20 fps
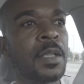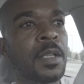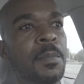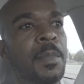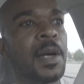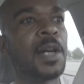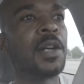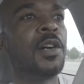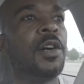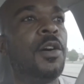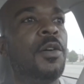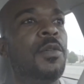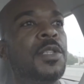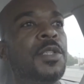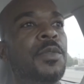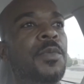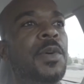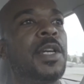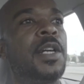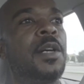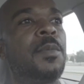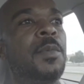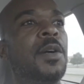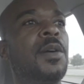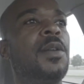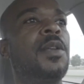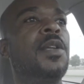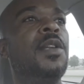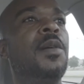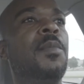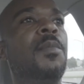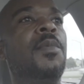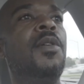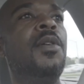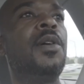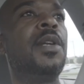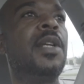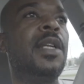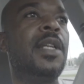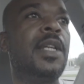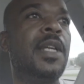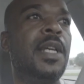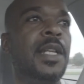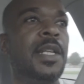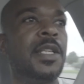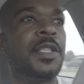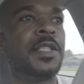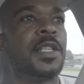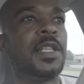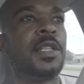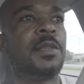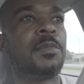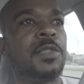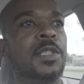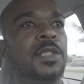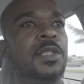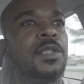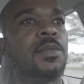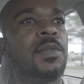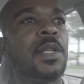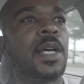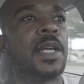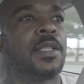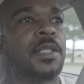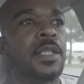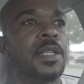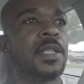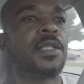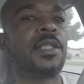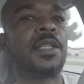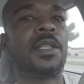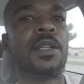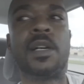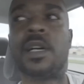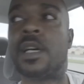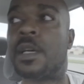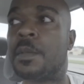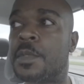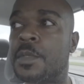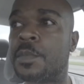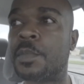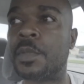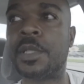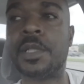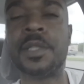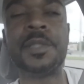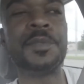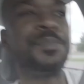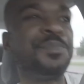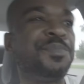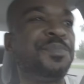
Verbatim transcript: My goal is to wake up early in the morning and hit the gym to do like chest and arms, but